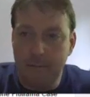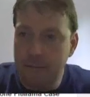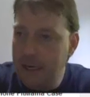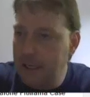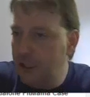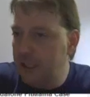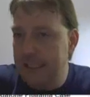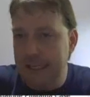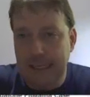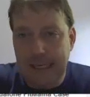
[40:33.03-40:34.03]
but it's just
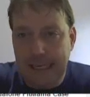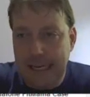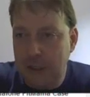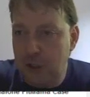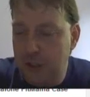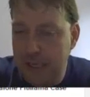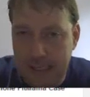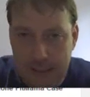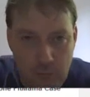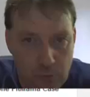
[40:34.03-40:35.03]

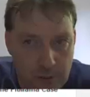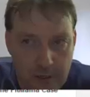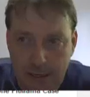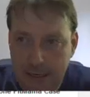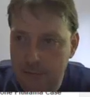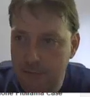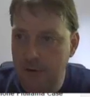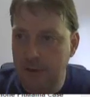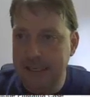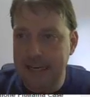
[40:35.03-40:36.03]
it's
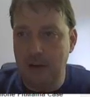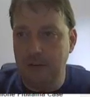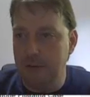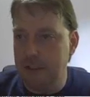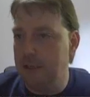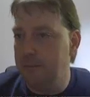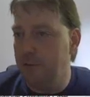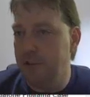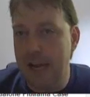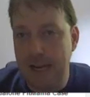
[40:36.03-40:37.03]
really down to a simple
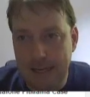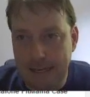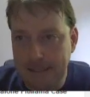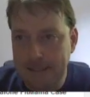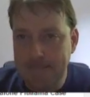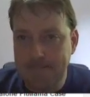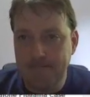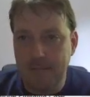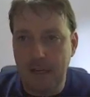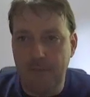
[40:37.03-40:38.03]
checklist.
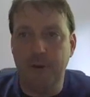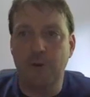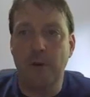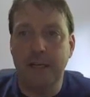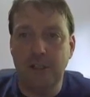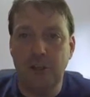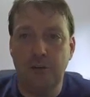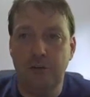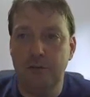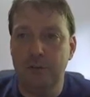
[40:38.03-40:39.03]
If you're going to
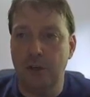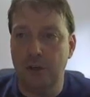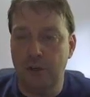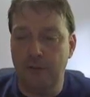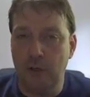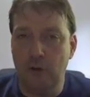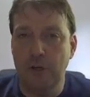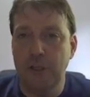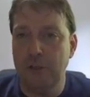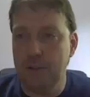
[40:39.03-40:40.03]
use
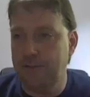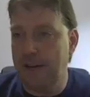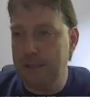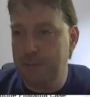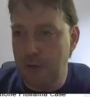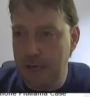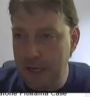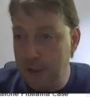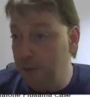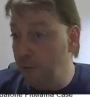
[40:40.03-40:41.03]
Facebook
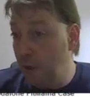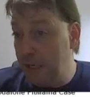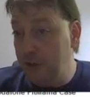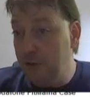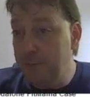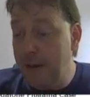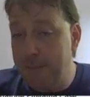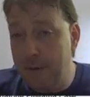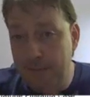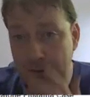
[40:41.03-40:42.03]
as your morning
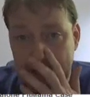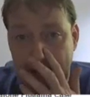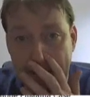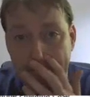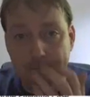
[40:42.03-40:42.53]
newspaper, per se,